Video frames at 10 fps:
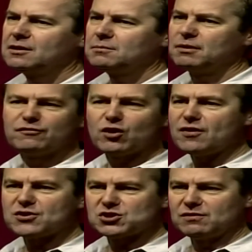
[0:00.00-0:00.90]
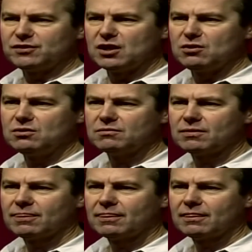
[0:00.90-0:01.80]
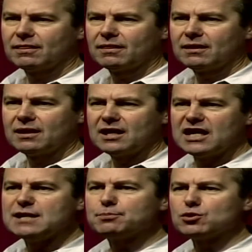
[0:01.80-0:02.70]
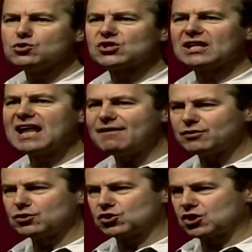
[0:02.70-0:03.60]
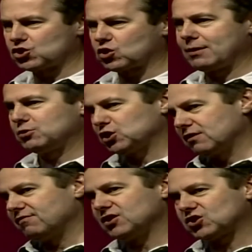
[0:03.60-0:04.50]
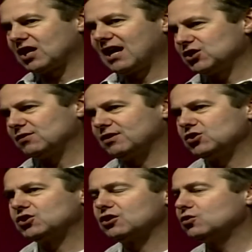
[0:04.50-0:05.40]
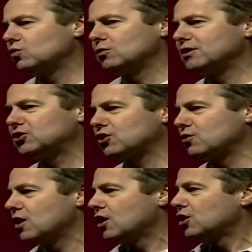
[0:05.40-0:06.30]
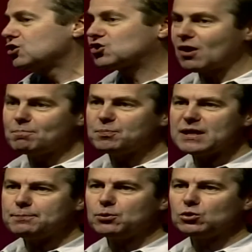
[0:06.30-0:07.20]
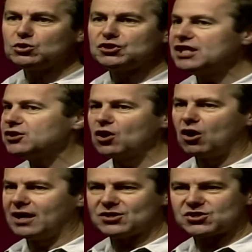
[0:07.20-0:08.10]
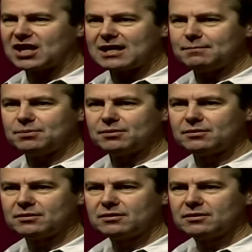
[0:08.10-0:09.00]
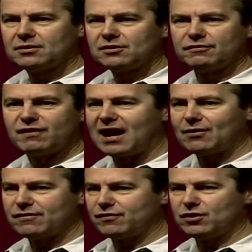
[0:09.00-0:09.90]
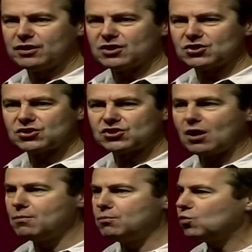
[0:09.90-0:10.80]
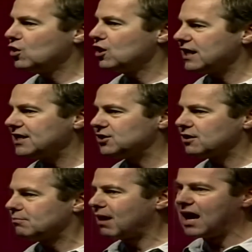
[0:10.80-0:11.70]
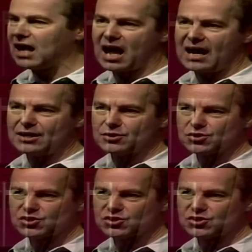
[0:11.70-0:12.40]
But for others of you, Hebrews 11's description of this kind of incident will be true. Some people did not escape the fiery furnace. Some were eaten by lions.